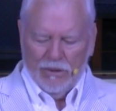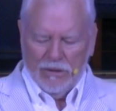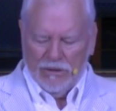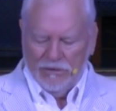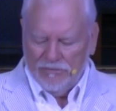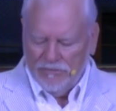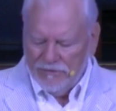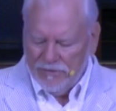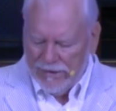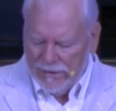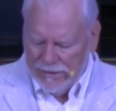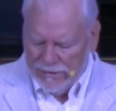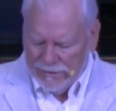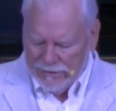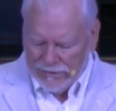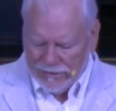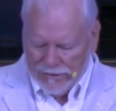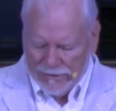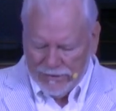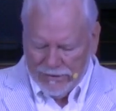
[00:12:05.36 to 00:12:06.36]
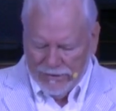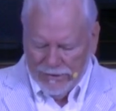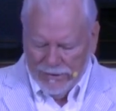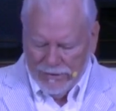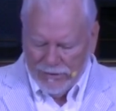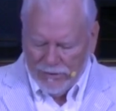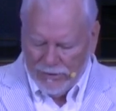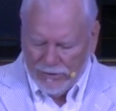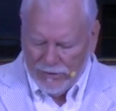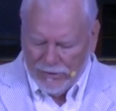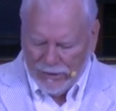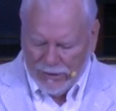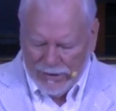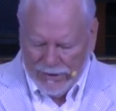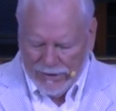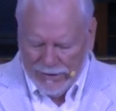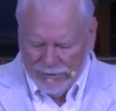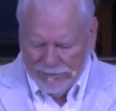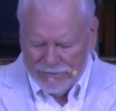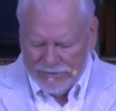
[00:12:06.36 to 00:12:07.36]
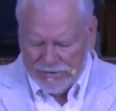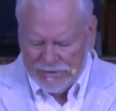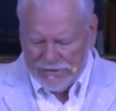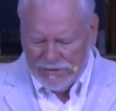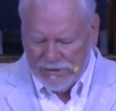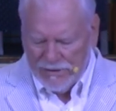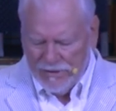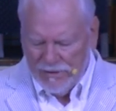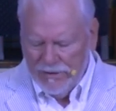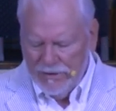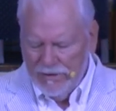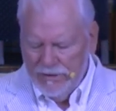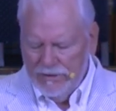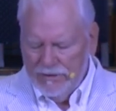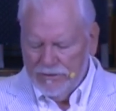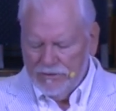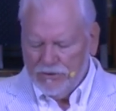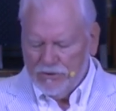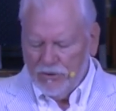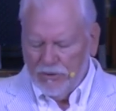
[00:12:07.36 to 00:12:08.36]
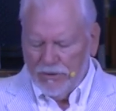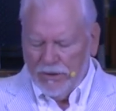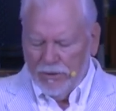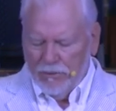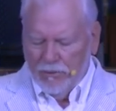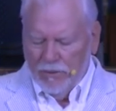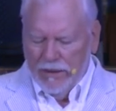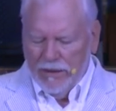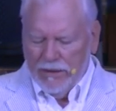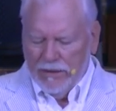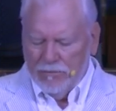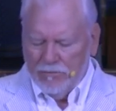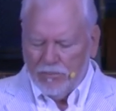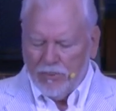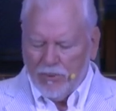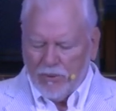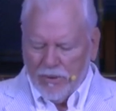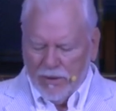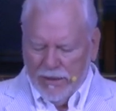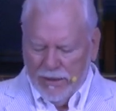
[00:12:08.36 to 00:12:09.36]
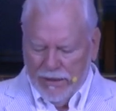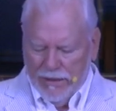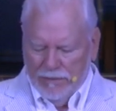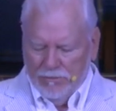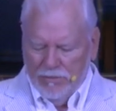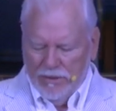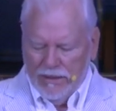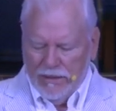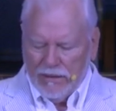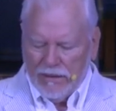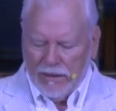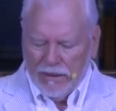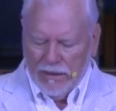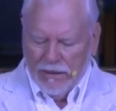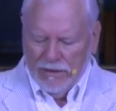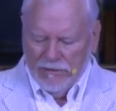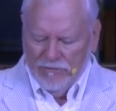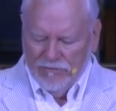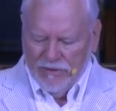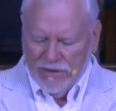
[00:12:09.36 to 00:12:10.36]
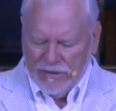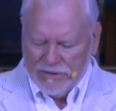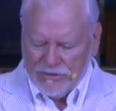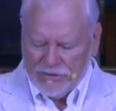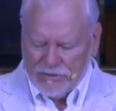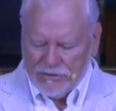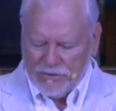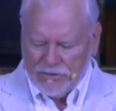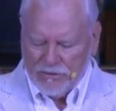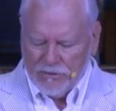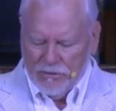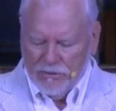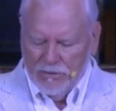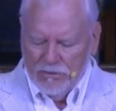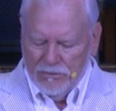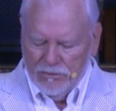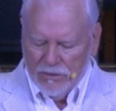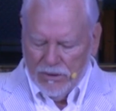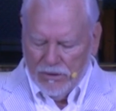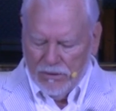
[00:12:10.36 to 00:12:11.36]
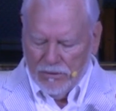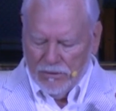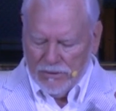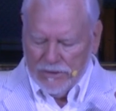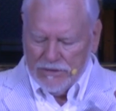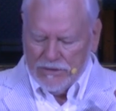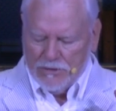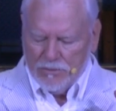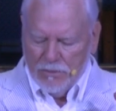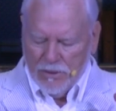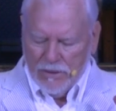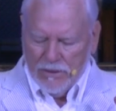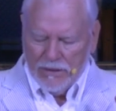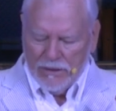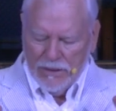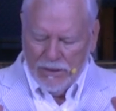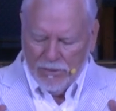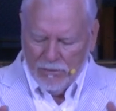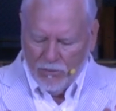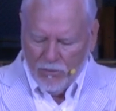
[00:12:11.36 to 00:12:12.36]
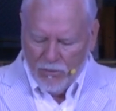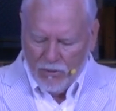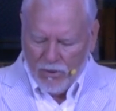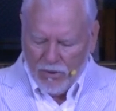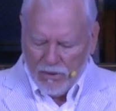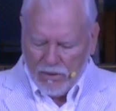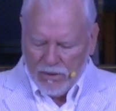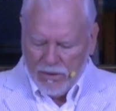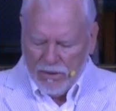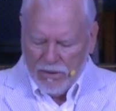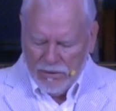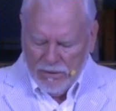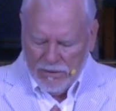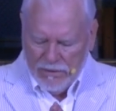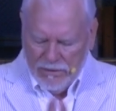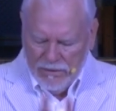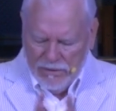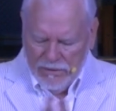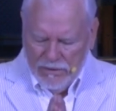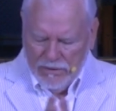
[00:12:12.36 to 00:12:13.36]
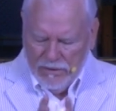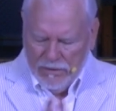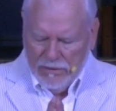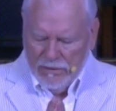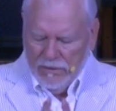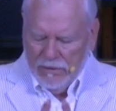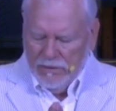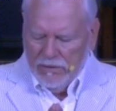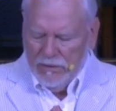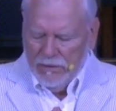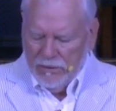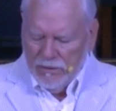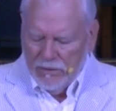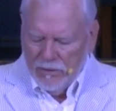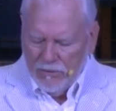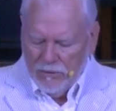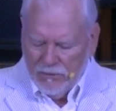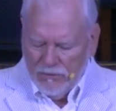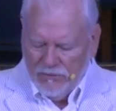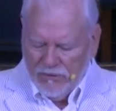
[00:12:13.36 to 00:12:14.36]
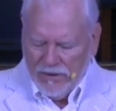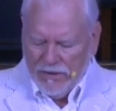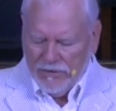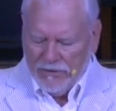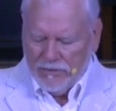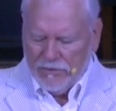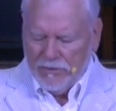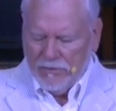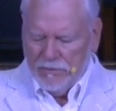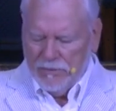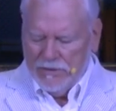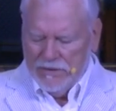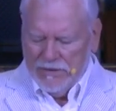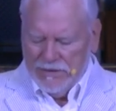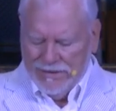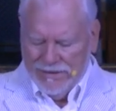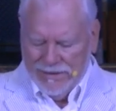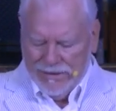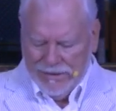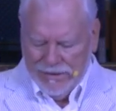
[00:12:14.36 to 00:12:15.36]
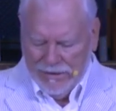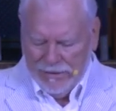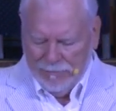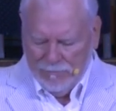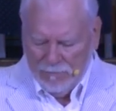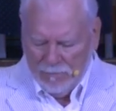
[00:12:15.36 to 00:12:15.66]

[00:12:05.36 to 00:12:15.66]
defile in our lives so that we can pray, be clean vessels through whom the Holy Spirit can work. Oh, Father, today